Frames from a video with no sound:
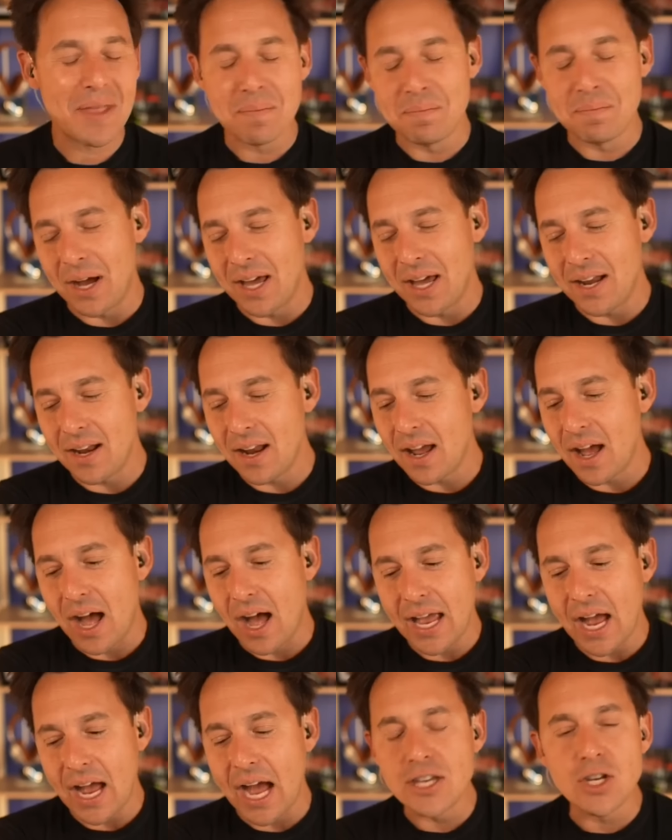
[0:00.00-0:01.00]
But
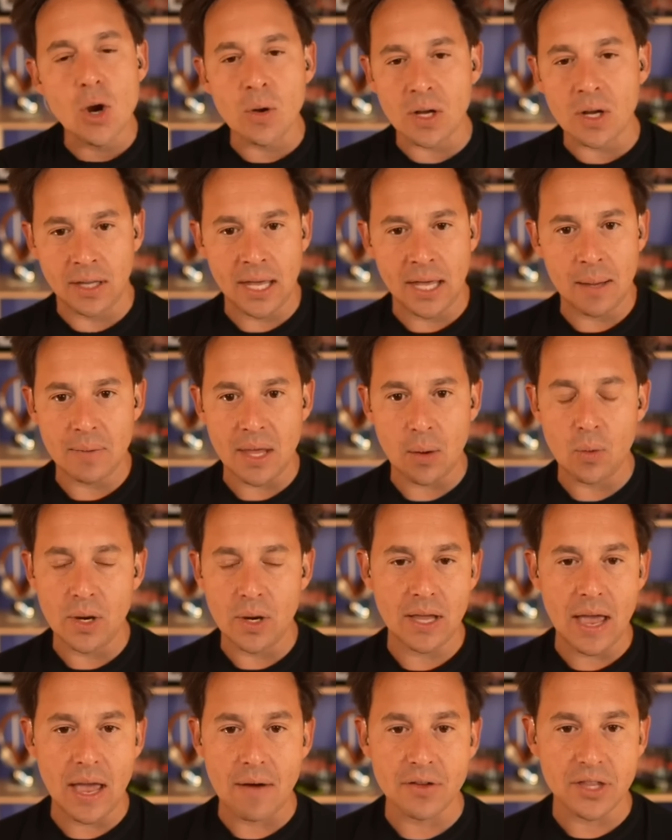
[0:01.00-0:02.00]
I don't claim that
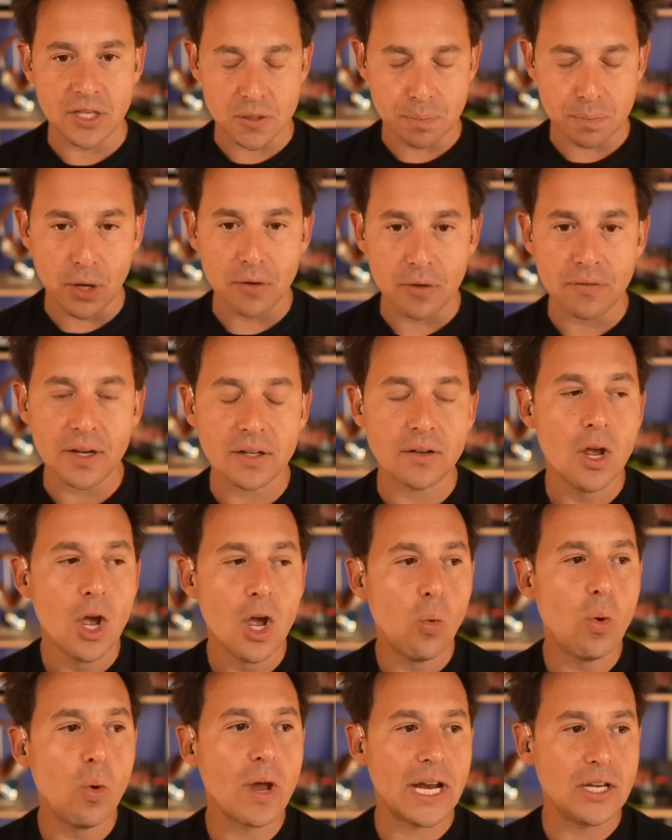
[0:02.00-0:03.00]
everything is perfect.
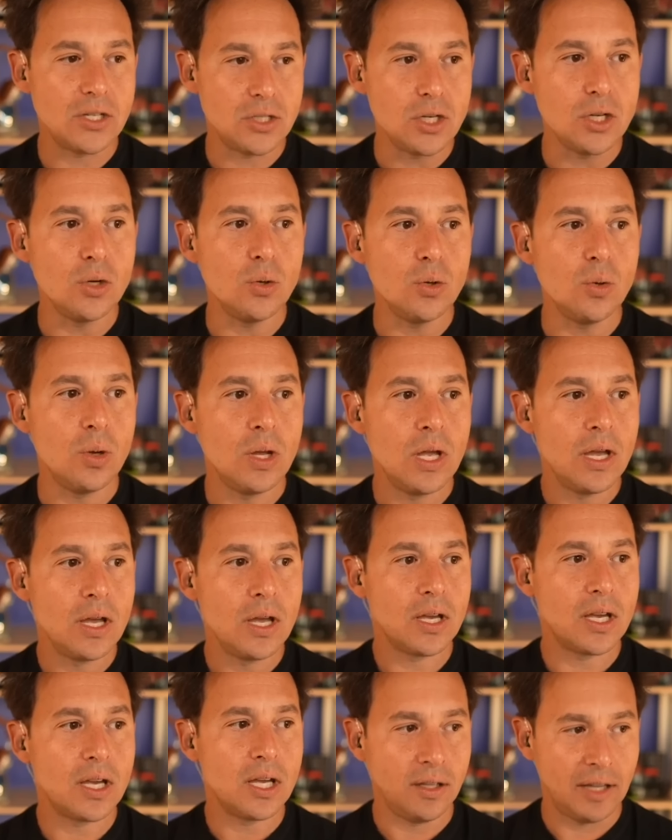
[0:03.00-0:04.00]
What I do
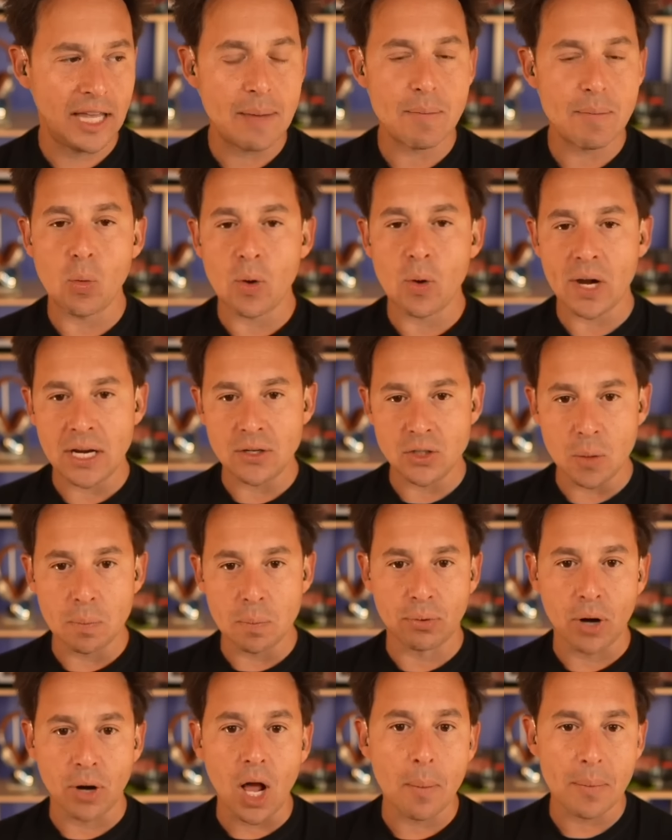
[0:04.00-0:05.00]
claim and what I do
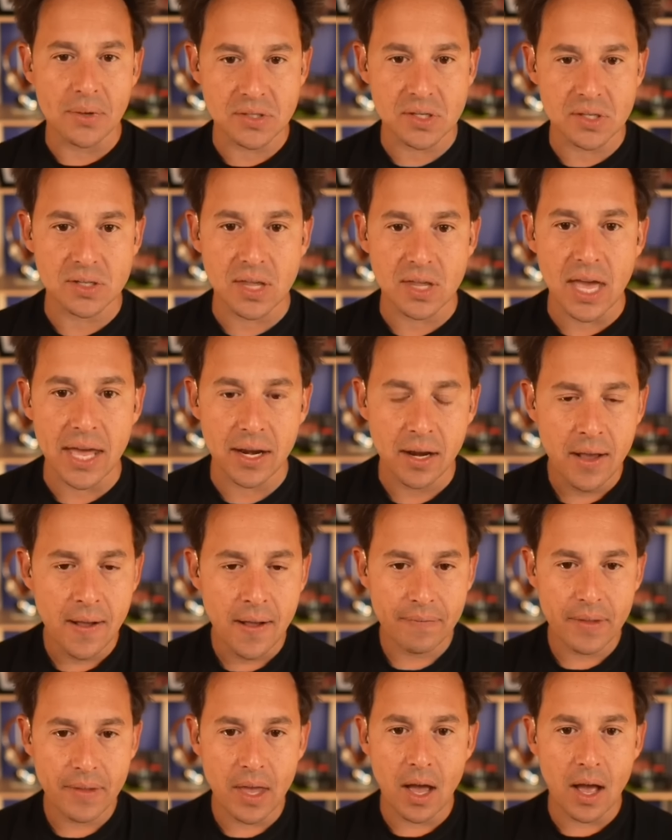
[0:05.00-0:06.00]
promise is that
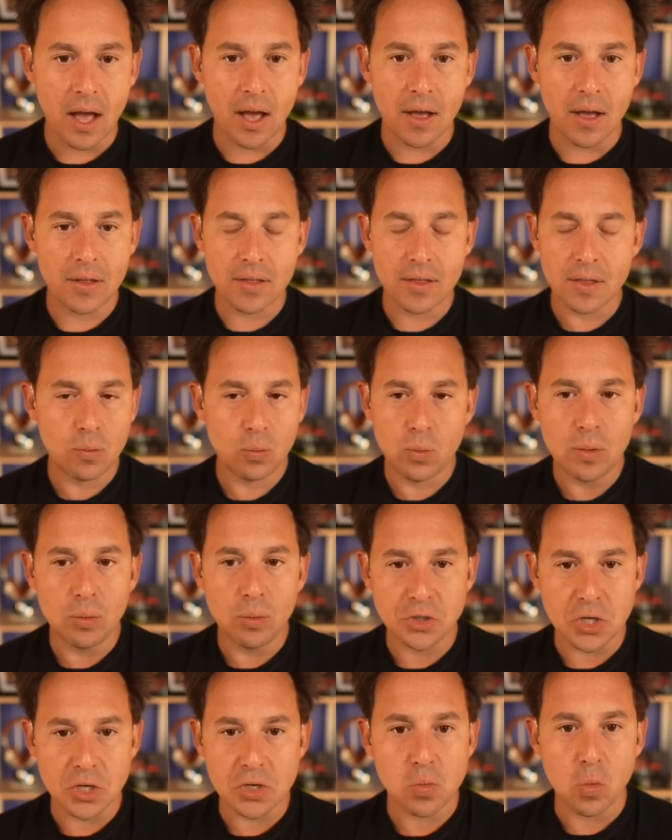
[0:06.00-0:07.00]
we will
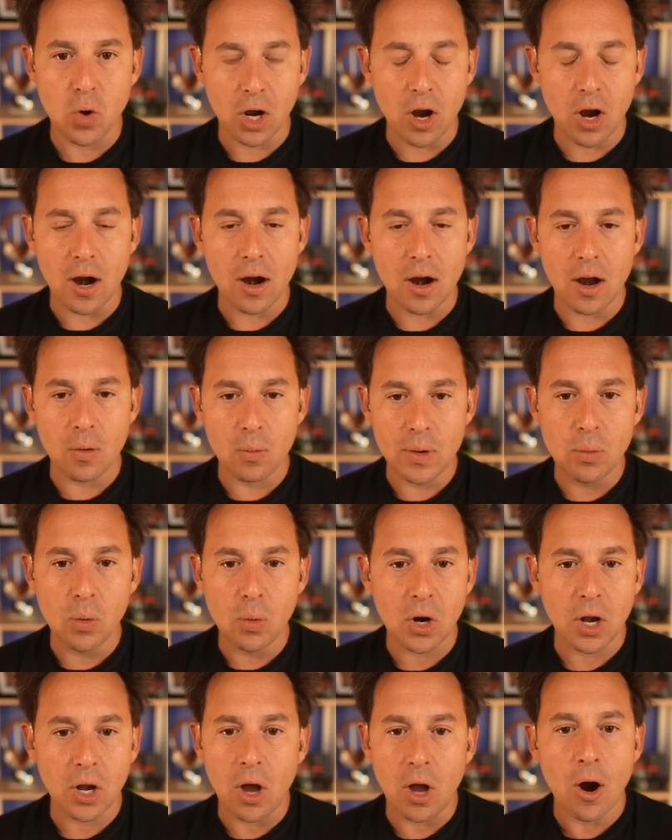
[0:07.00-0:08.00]

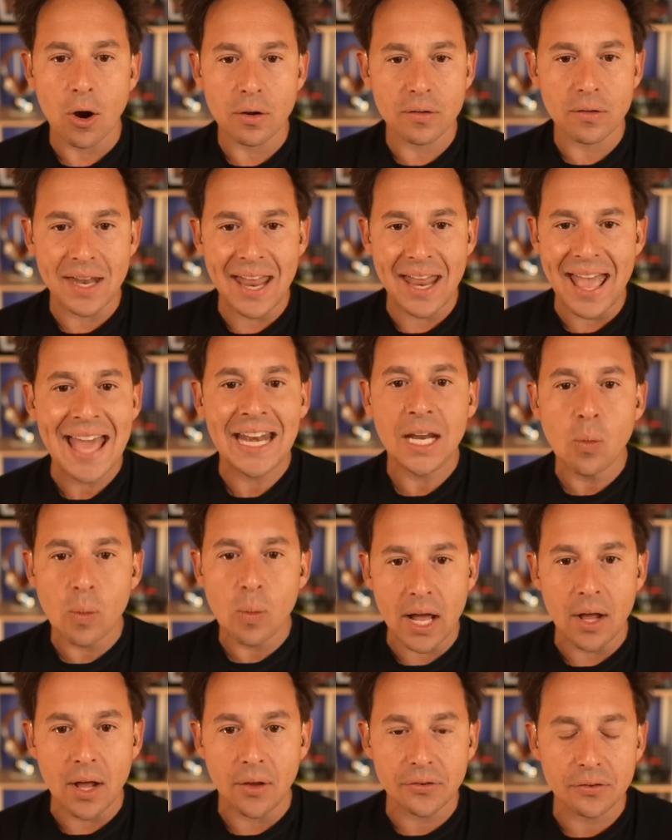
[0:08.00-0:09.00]
work harder than anyone
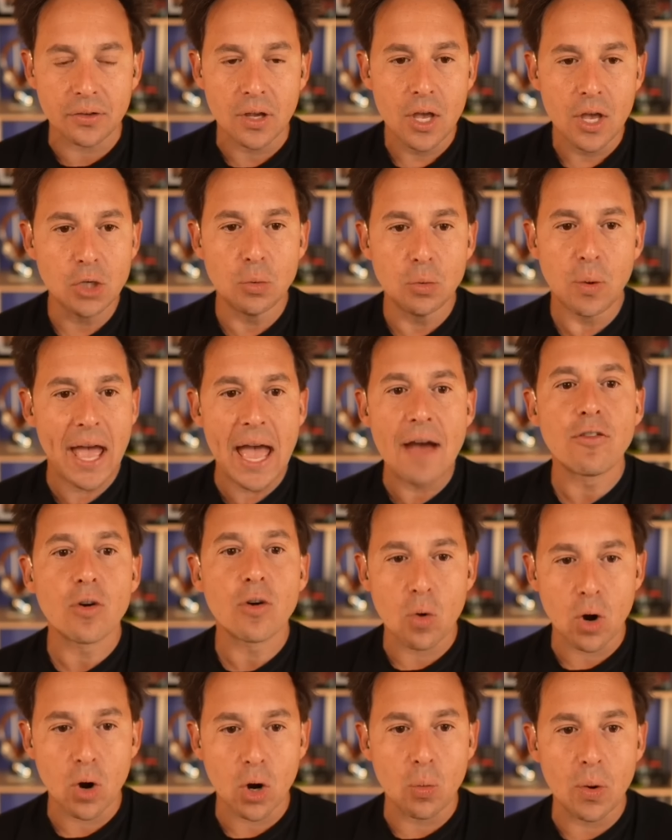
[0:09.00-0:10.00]
else you will ever
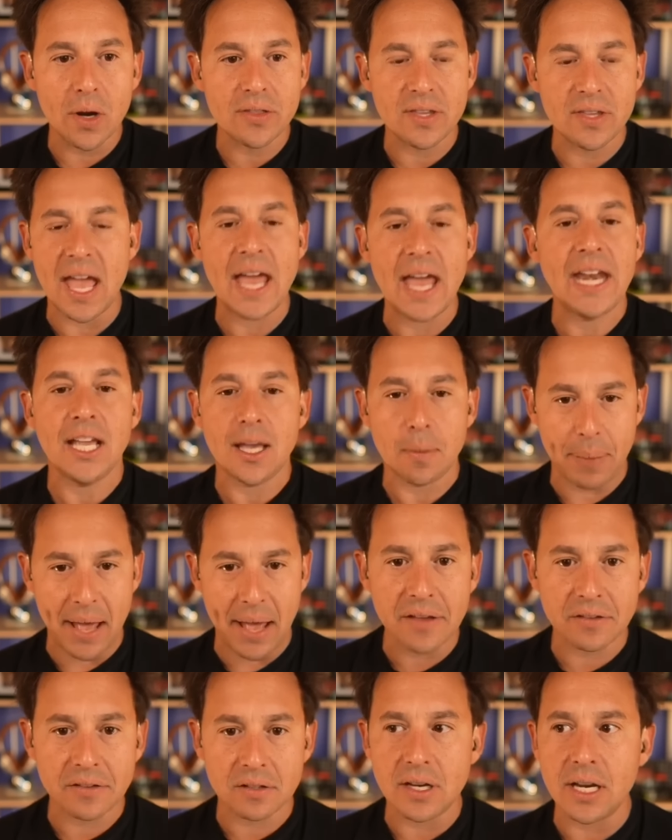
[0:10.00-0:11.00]
work with in any
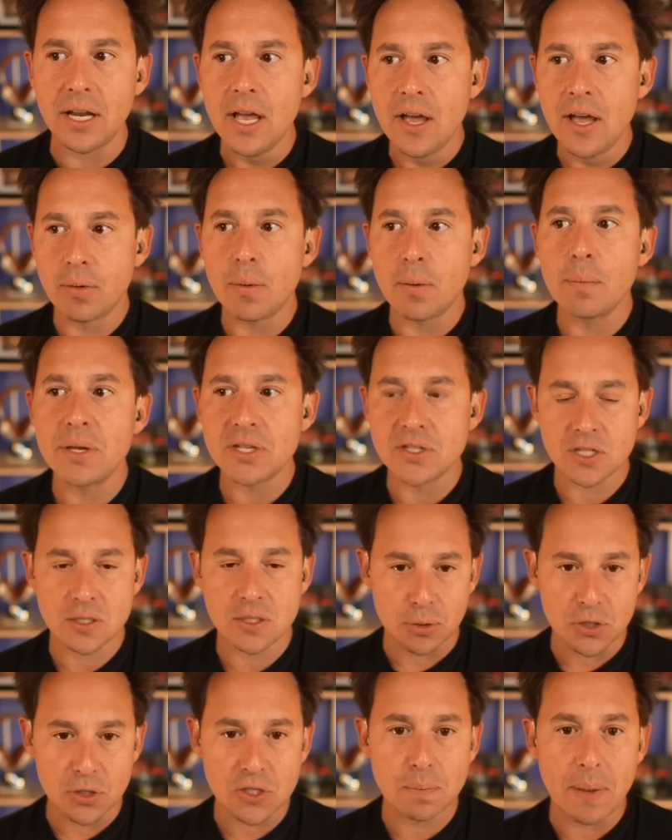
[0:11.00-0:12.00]
capacity from a business
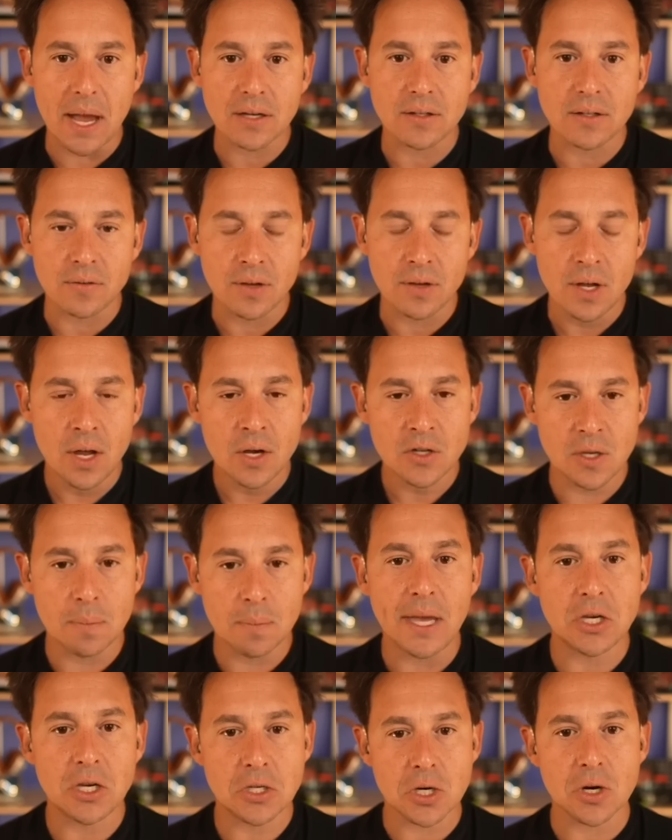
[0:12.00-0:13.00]
perspective to
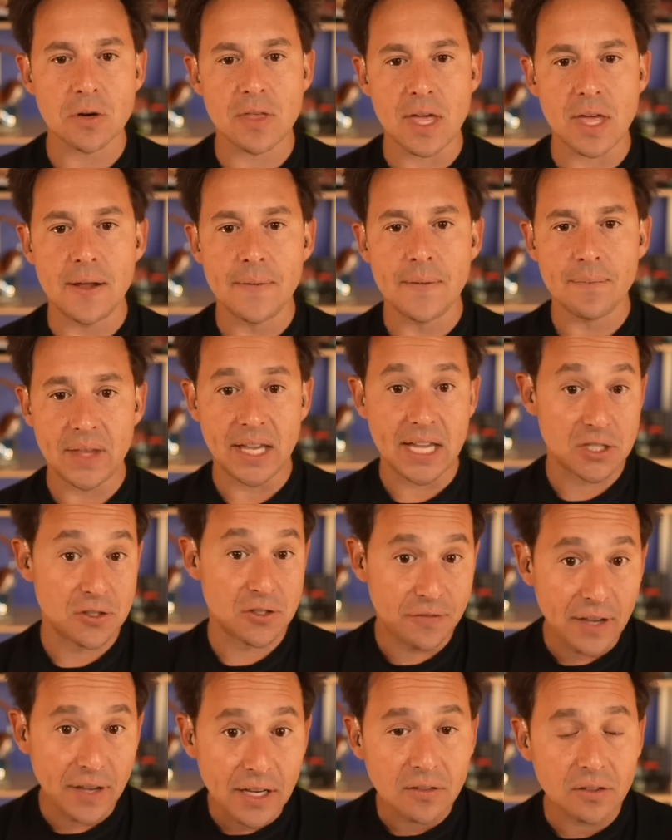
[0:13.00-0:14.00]
make sure that it gets
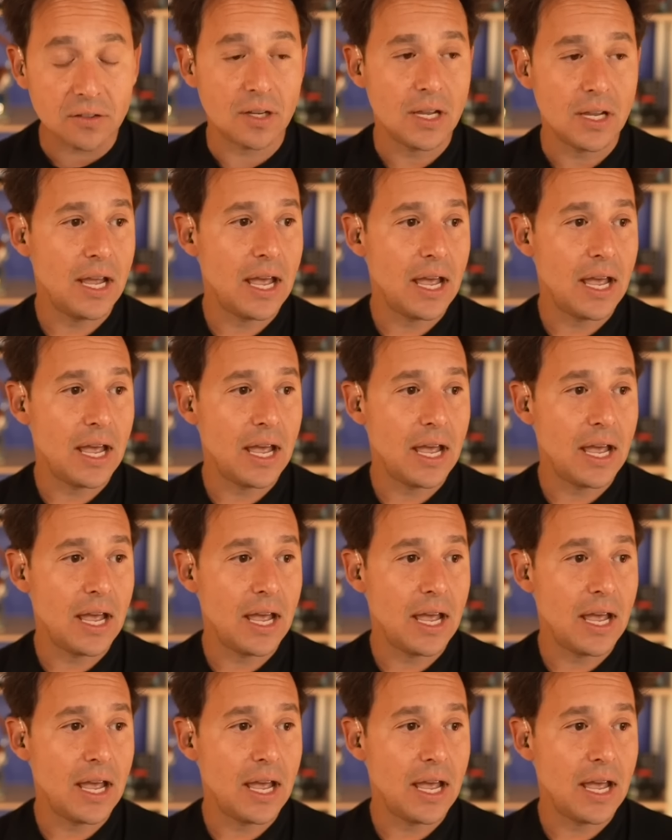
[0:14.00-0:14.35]
fixed.